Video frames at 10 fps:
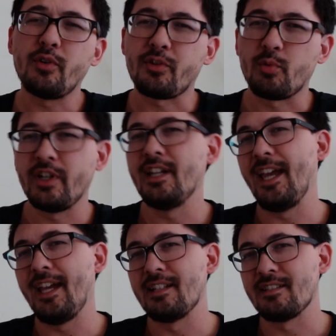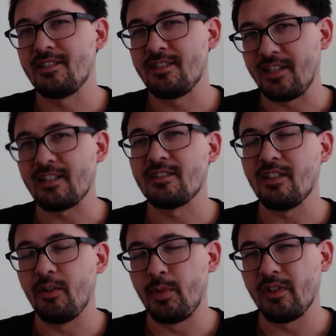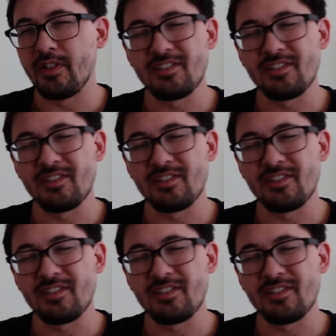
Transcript: 3 and 6 abilities.